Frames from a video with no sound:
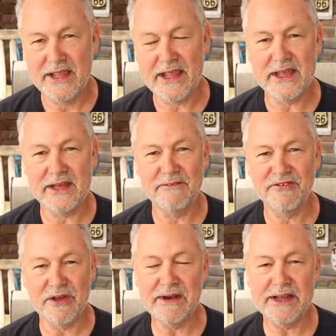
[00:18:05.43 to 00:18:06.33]
And if
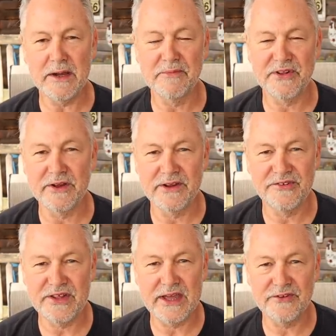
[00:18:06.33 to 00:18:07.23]
somebody comes along
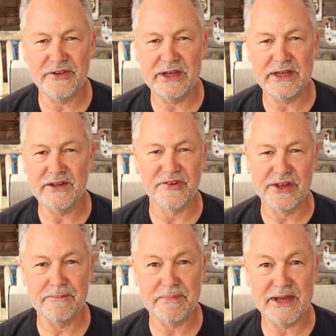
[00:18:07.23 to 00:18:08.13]
and says you need to
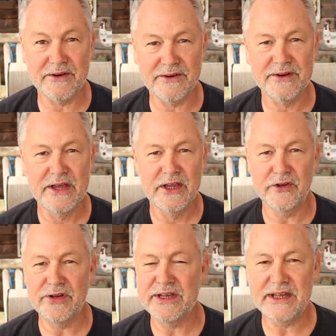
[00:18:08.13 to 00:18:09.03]
sleep better,
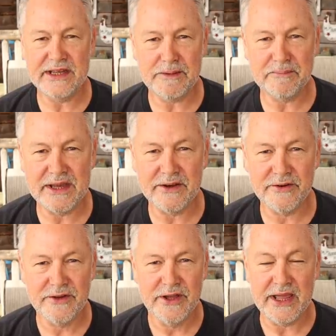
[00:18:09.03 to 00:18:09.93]
you need to eat
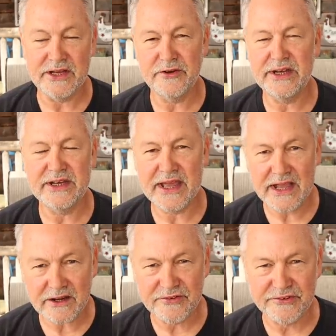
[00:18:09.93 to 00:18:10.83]
better, and you need
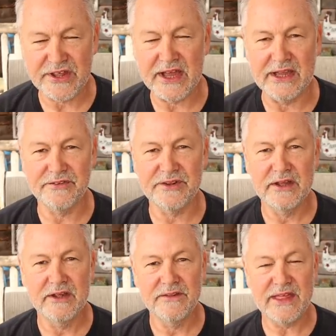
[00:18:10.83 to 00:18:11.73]
to exercise,
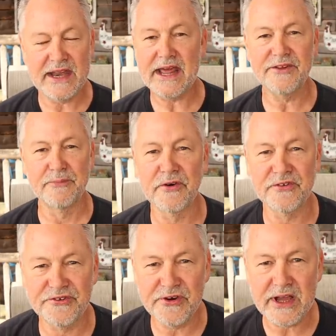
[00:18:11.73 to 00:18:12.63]
that adds
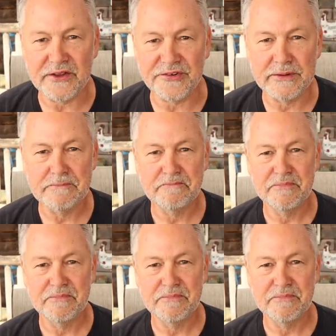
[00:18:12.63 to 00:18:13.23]
more stress,